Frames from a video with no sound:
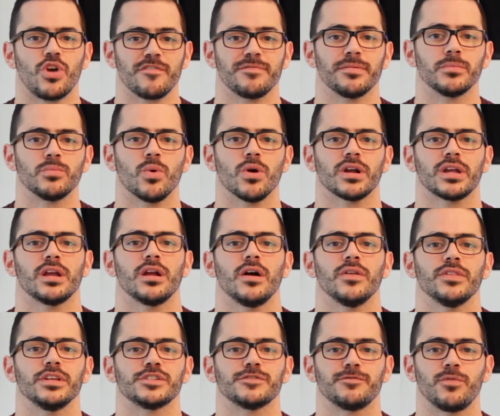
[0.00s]
I've been working on
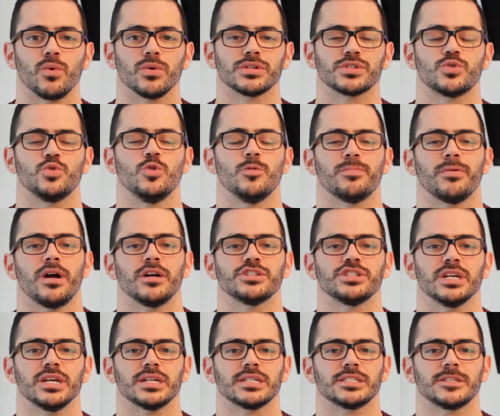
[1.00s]
these 4 school
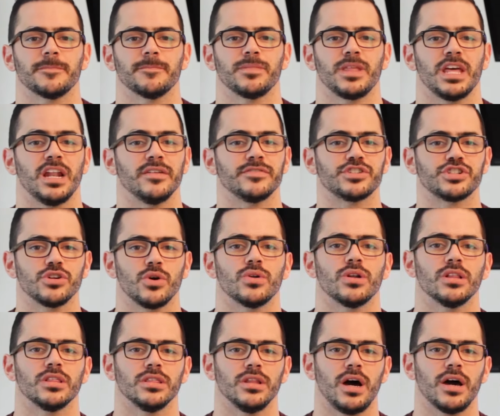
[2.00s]
projects, and I've shown
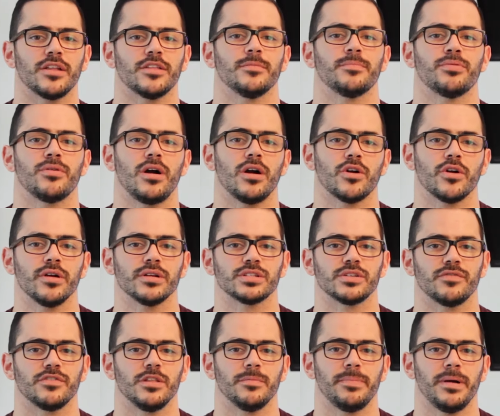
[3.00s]
a lot of the progress
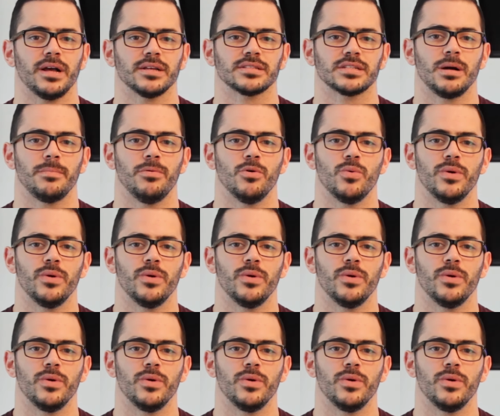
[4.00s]
over the past couple